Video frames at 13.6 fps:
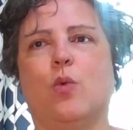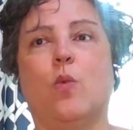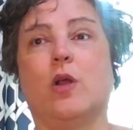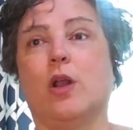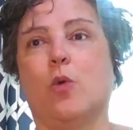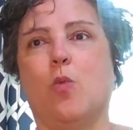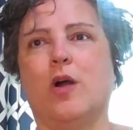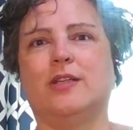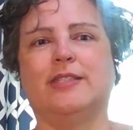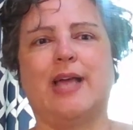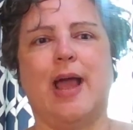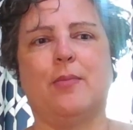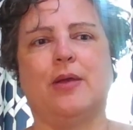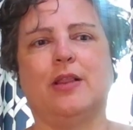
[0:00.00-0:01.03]
one on one
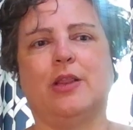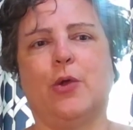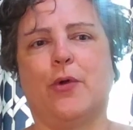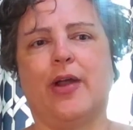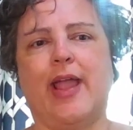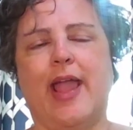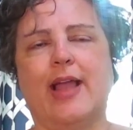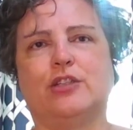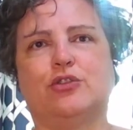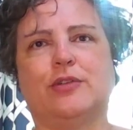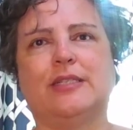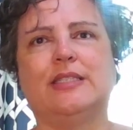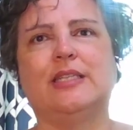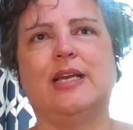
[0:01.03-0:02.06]
time with Lori and
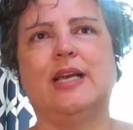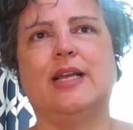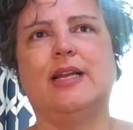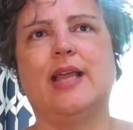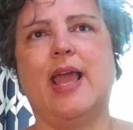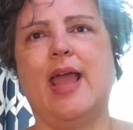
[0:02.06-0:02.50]
Tristan.